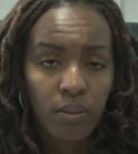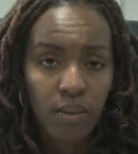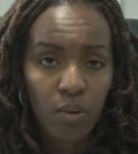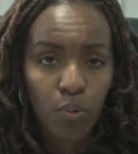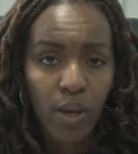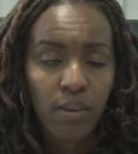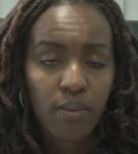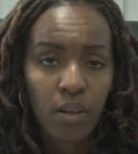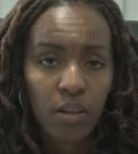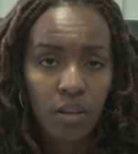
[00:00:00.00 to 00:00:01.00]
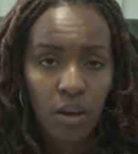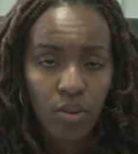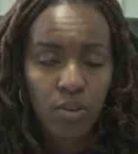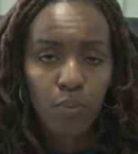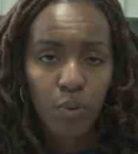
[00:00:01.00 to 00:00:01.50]
is that we're extending our
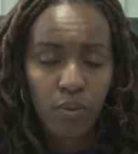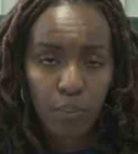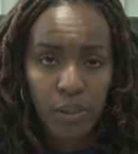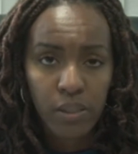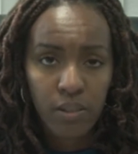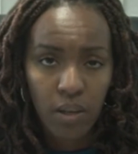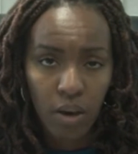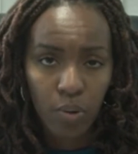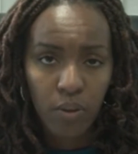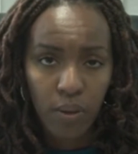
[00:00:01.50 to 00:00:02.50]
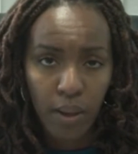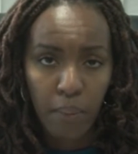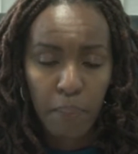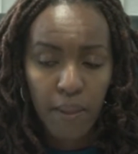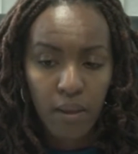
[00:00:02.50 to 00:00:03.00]
responsibility out there.
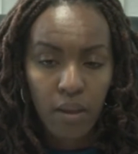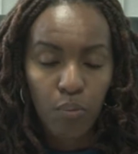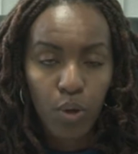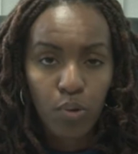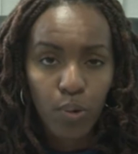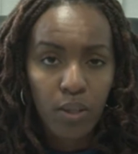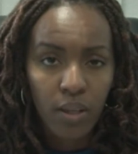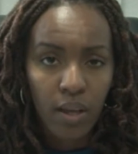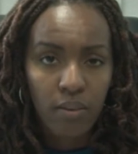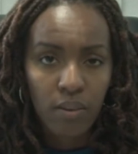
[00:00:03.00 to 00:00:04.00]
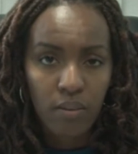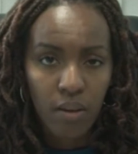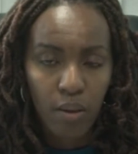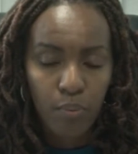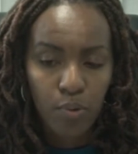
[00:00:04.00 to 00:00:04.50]
And we're doing that in
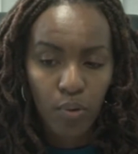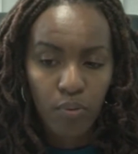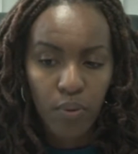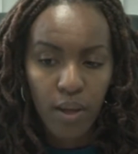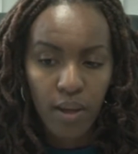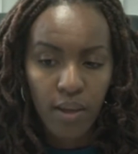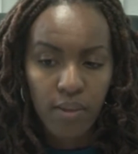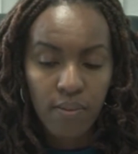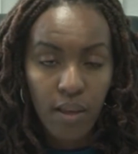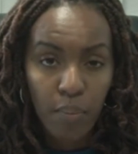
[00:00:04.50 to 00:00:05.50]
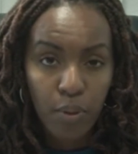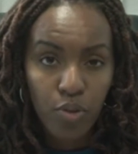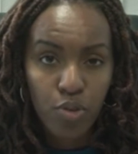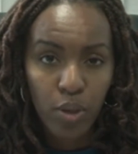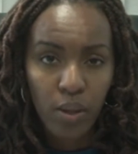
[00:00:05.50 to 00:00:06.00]
terms of
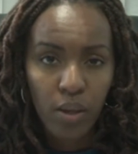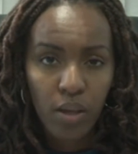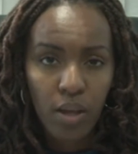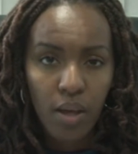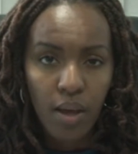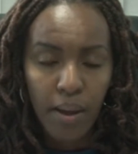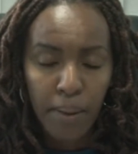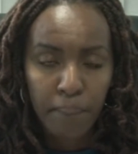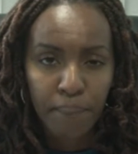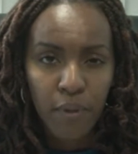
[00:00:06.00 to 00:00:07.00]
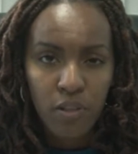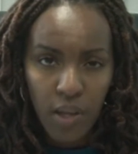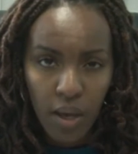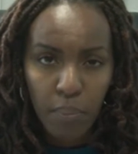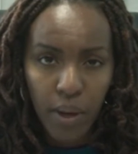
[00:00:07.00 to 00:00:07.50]
establishing
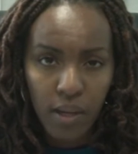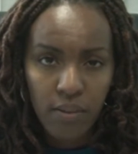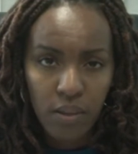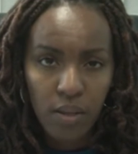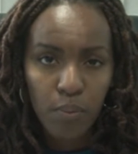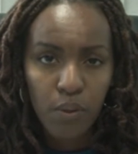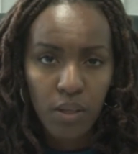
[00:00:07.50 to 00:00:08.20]
take-back schemes